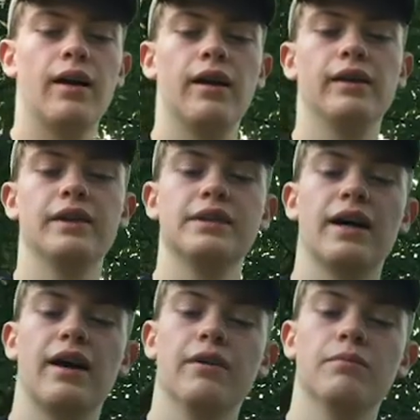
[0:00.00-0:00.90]
I like to
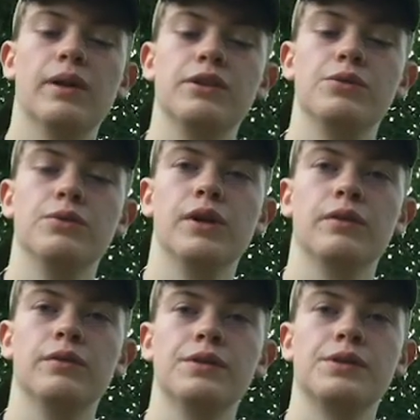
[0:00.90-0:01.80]
have my two
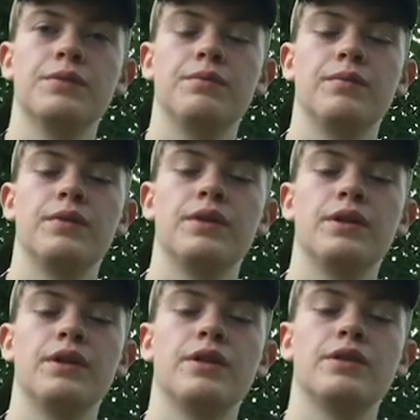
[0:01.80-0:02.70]
knuckles.
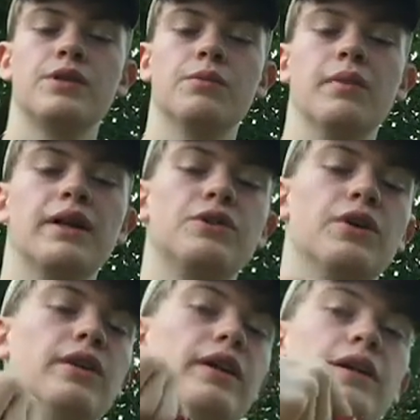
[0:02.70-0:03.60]
So my
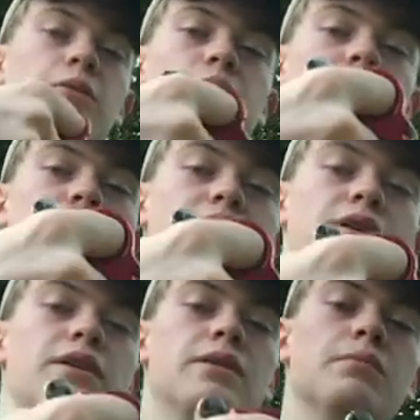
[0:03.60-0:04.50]
jawline will
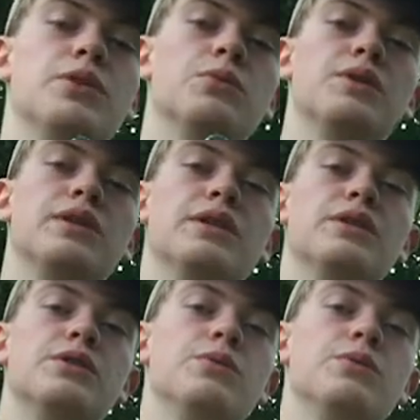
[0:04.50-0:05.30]
sit in between these two